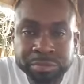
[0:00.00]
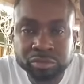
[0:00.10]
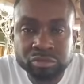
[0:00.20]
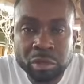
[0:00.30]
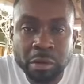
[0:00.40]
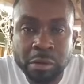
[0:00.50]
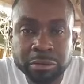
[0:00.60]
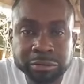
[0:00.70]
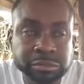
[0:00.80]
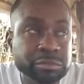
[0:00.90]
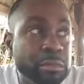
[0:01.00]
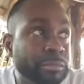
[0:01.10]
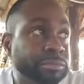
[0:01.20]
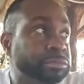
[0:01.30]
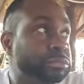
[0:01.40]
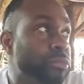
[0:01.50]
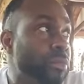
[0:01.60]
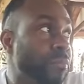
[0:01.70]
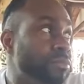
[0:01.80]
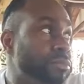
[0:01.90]
I'm going to cook a smoothie
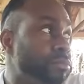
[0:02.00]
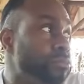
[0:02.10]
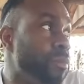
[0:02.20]
sometimes.